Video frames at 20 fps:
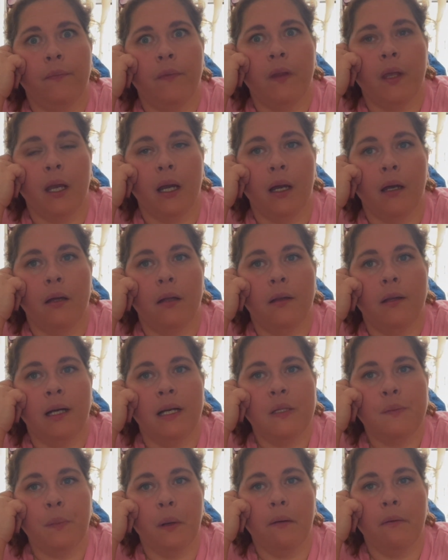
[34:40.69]
yeah,
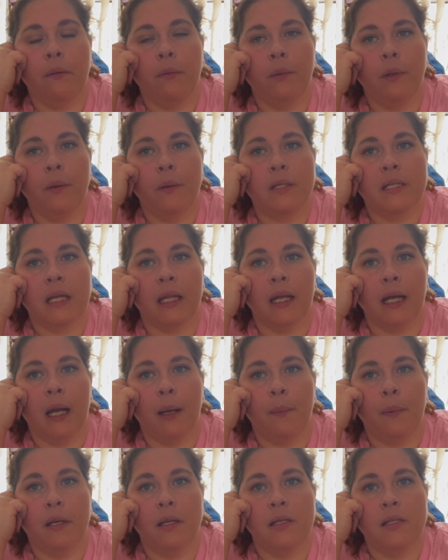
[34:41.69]
that's probably what's going to
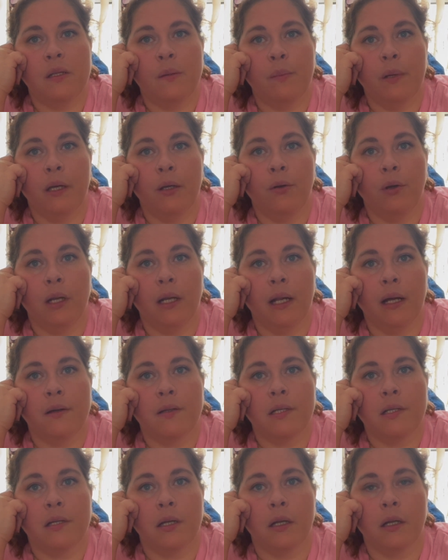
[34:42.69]
happen is the big
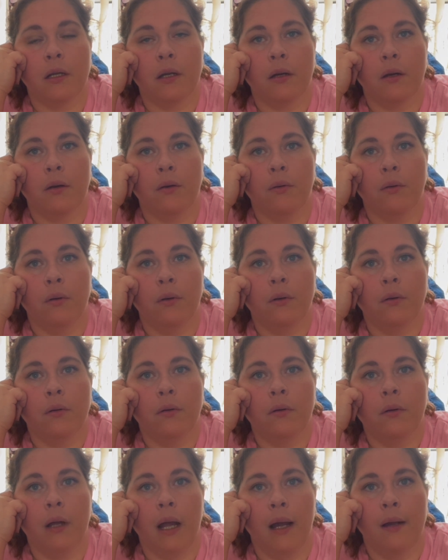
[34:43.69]
greenhouse is going to go
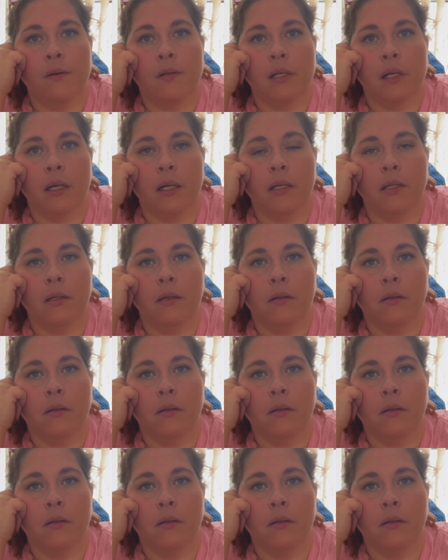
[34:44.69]
outside